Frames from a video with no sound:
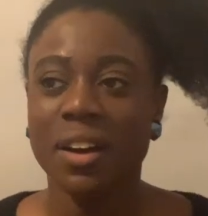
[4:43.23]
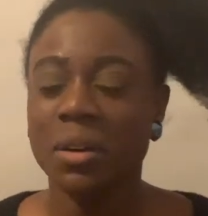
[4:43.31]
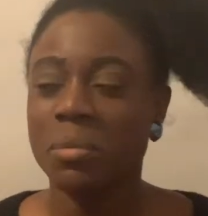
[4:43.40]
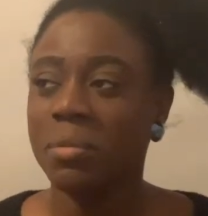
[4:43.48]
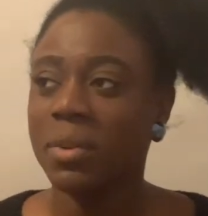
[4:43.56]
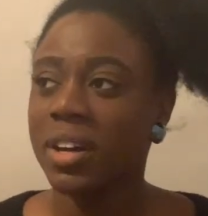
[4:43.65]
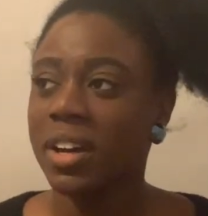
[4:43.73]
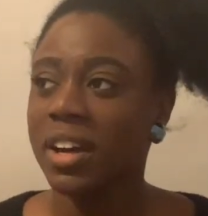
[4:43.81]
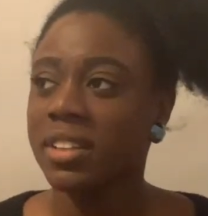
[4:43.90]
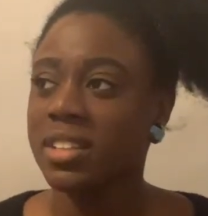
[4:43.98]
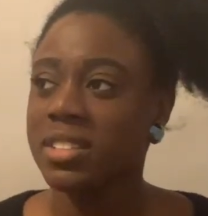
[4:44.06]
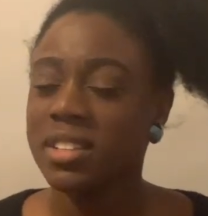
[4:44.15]
And
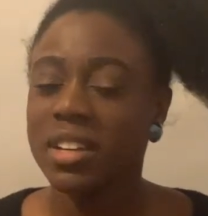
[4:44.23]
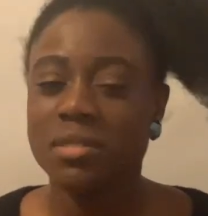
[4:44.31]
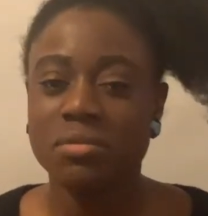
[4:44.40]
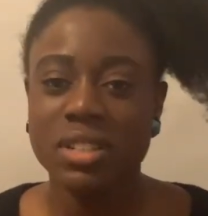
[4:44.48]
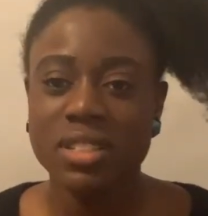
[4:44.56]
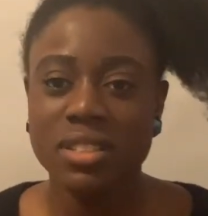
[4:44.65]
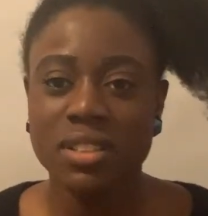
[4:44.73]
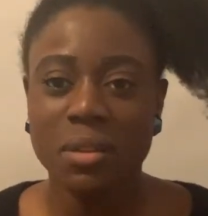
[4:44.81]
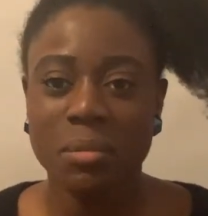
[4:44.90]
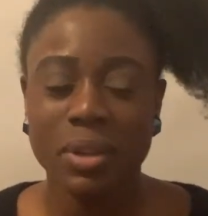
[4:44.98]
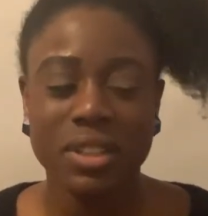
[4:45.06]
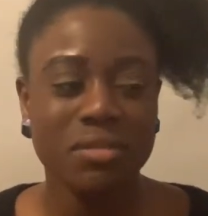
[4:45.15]
I started reading
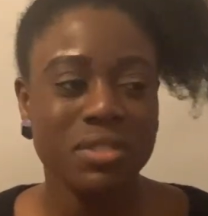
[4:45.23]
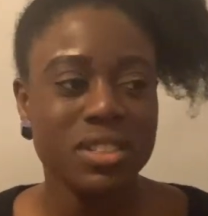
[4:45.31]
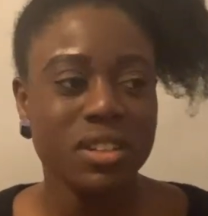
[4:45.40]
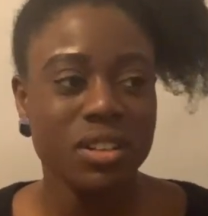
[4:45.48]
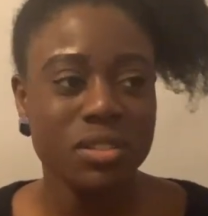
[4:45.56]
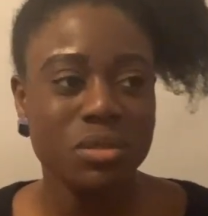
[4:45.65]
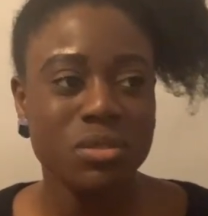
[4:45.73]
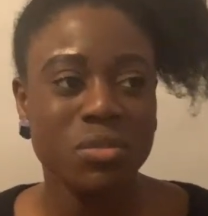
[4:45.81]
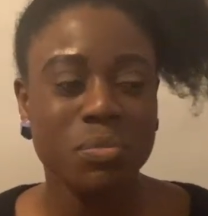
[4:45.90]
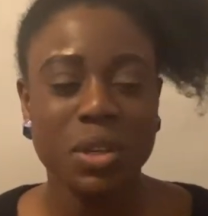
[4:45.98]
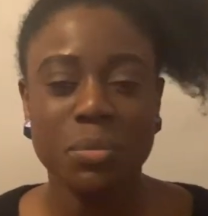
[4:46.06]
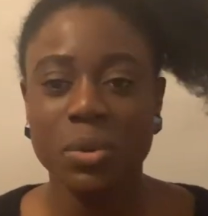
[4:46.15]
them, and I read articles
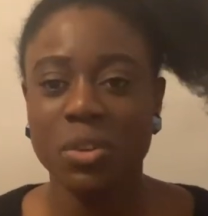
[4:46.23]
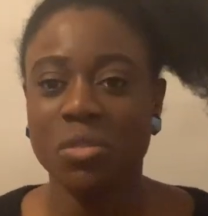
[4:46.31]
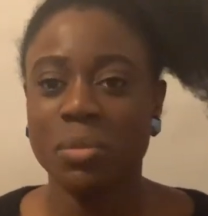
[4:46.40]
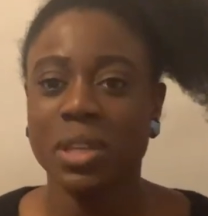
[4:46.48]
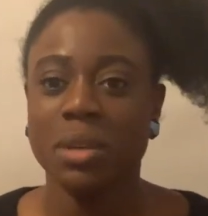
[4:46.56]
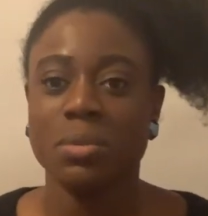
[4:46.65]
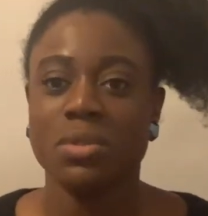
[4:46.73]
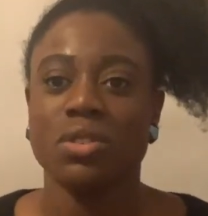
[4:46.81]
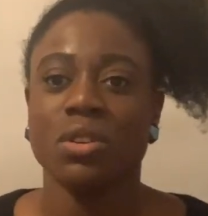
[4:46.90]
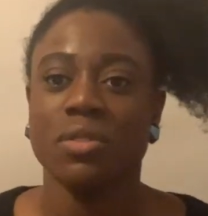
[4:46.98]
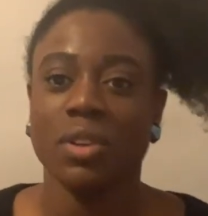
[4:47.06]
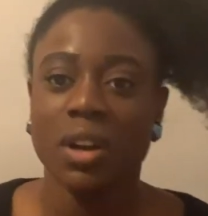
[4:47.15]
of people who've been able
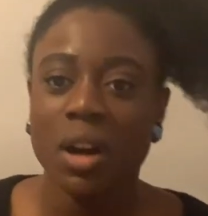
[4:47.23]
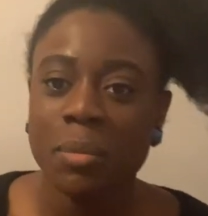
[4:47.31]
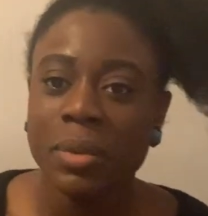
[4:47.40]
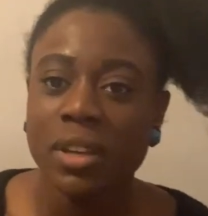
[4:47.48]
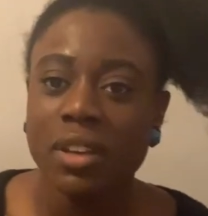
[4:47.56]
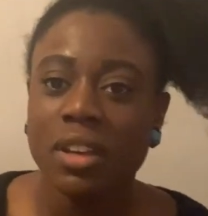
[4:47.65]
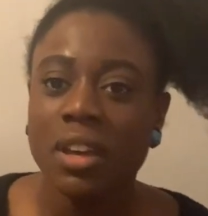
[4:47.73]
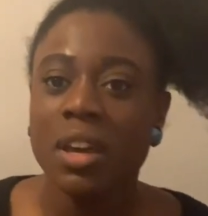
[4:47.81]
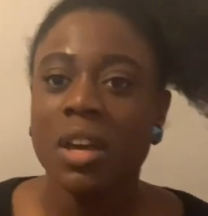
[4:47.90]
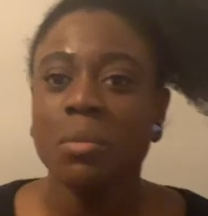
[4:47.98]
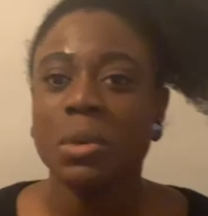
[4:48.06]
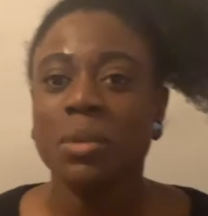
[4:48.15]
to overcome it,
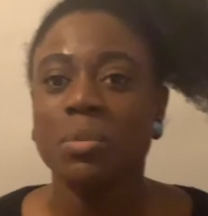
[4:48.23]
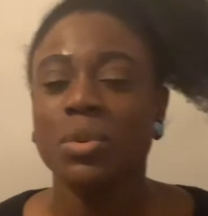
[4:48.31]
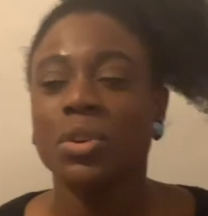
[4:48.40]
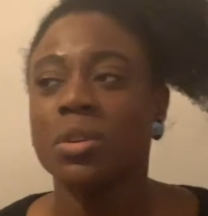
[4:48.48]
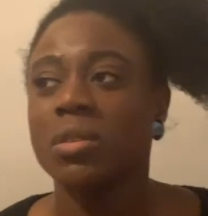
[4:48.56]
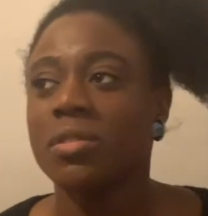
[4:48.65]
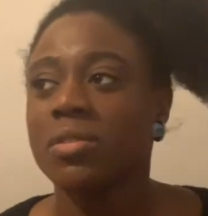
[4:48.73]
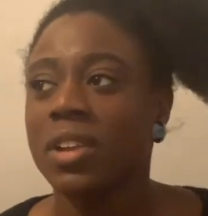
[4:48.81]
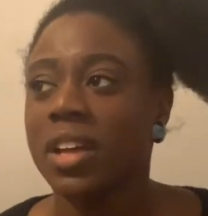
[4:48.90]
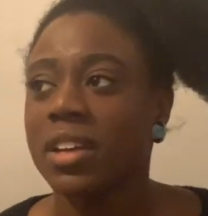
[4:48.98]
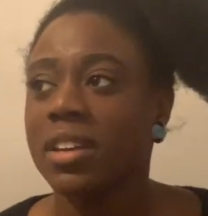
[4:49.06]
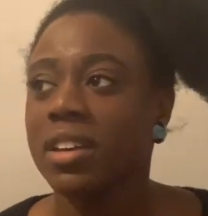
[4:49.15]
people who have
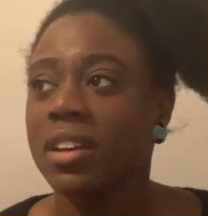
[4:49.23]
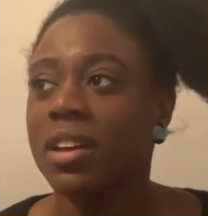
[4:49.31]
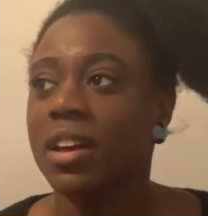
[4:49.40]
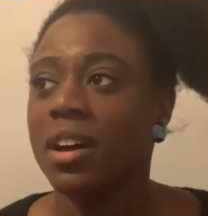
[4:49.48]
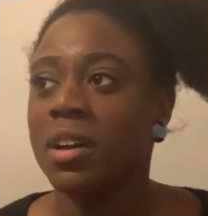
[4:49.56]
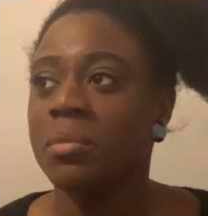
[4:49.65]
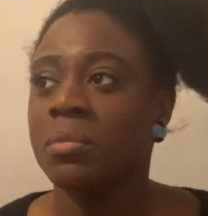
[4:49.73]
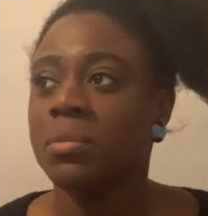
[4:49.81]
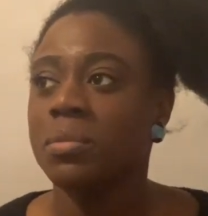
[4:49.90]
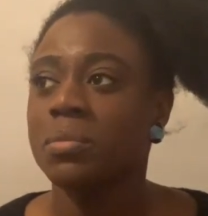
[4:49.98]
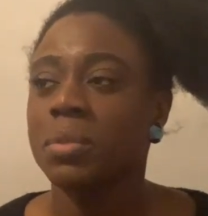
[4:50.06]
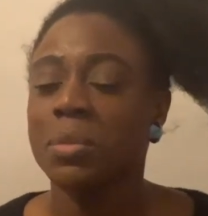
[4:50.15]
like
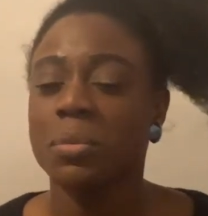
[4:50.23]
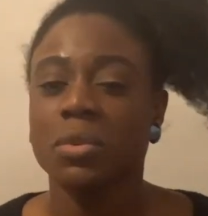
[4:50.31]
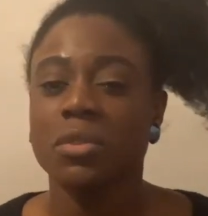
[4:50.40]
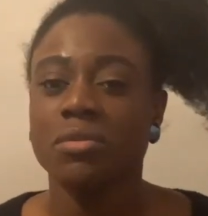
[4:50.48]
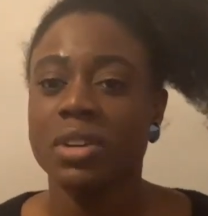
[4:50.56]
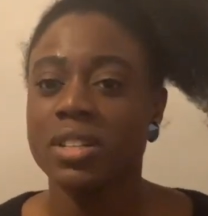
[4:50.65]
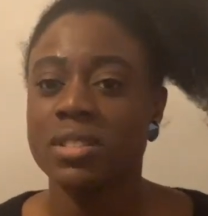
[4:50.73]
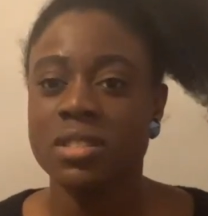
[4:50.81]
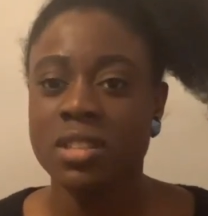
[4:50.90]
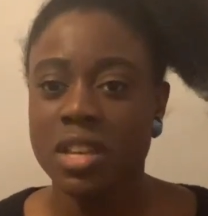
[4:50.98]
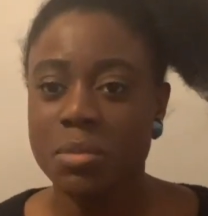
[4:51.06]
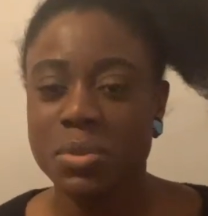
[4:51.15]
people have written
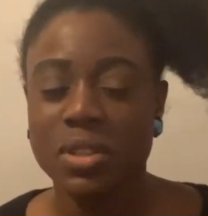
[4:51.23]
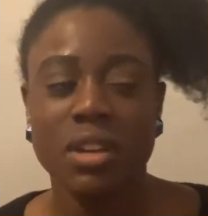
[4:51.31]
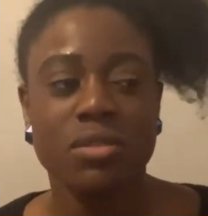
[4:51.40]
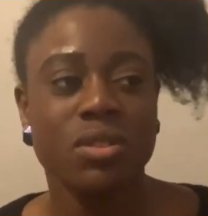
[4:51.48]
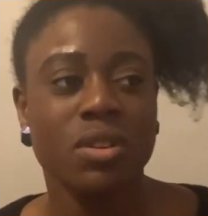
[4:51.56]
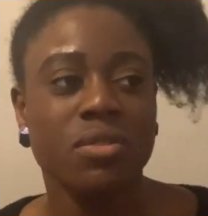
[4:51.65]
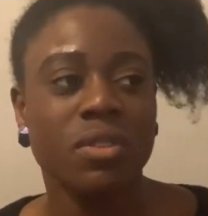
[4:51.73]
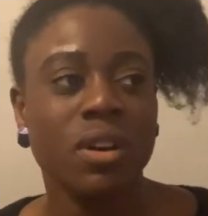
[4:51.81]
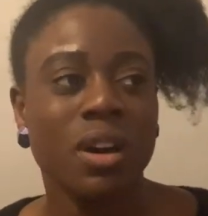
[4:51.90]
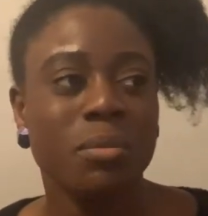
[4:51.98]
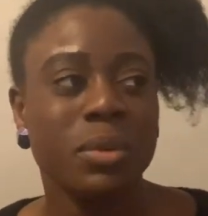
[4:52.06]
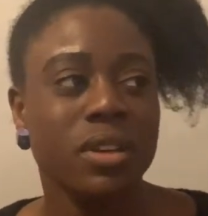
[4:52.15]
tips on how to
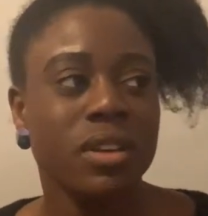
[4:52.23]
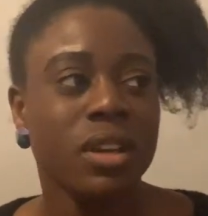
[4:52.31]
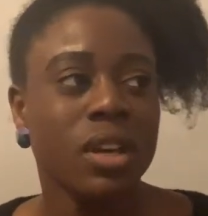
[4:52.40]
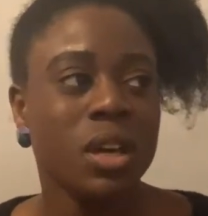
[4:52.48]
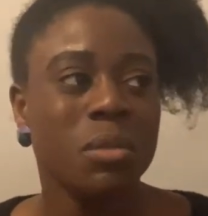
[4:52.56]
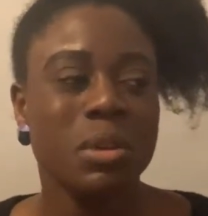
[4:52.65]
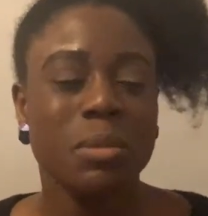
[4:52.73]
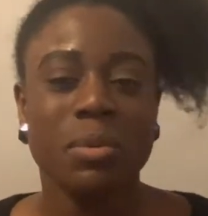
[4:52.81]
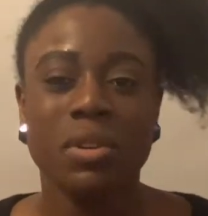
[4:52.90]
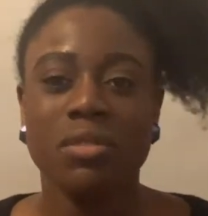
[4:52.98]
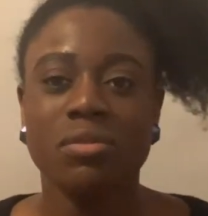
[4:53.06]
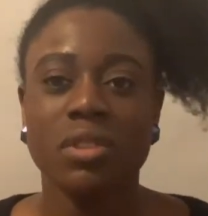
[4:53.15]
overcome it,
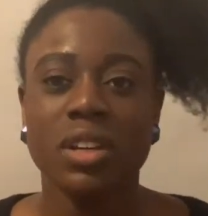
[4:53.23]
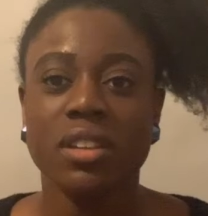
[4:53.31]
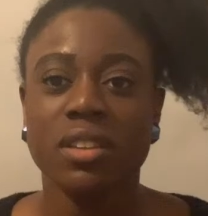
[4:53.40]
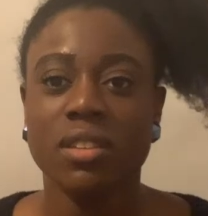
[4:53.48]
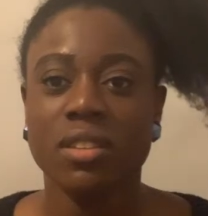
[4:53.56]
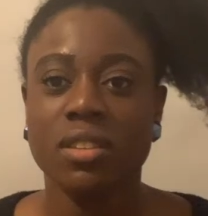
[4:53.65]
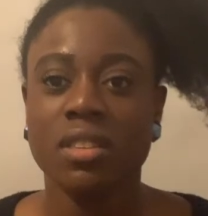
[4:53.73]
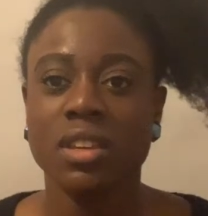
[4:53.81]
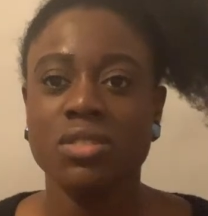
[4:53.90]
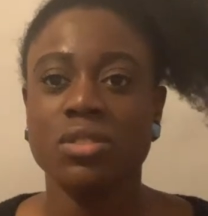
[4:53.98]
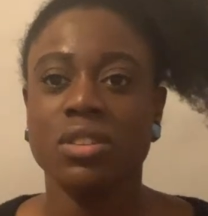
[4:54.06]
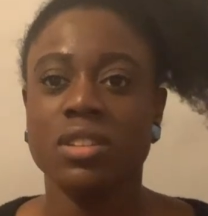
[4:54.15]
people have written
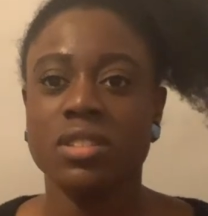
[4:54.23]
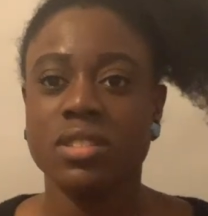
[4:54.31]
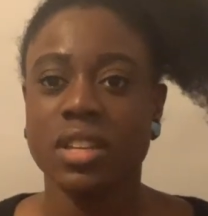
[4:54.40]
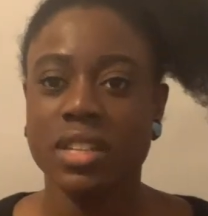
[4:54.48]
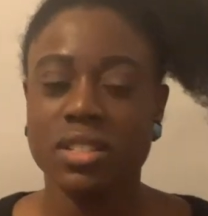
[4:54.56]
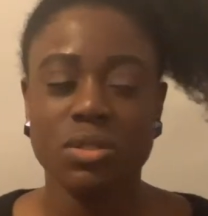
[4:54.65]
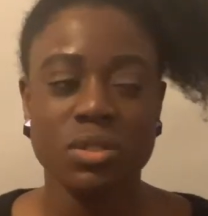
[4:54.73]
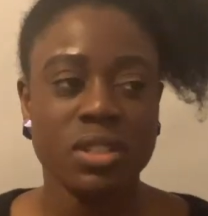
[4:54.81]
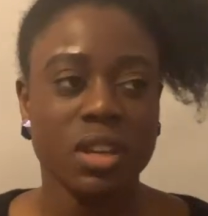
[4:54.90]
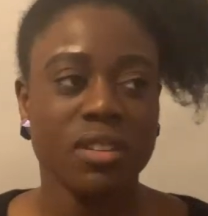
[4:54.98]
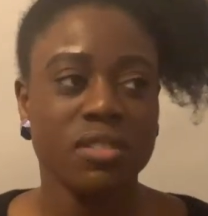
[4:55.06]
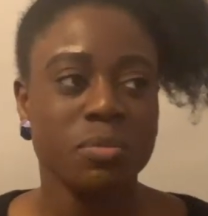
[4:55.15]
things you can say to
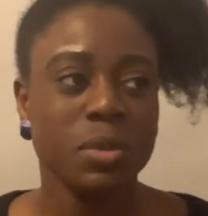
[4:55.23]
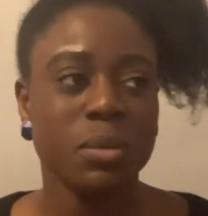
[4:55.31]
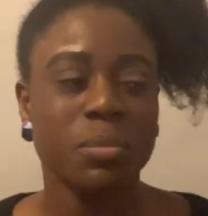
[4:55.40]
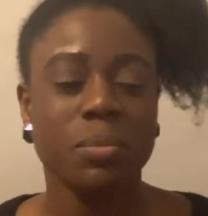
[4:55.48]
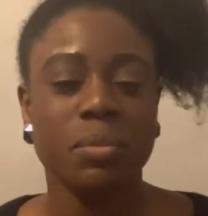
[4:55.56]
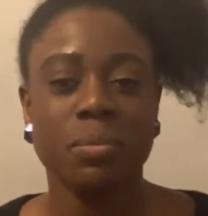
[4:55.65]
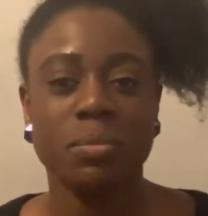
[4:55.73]
yourselves, people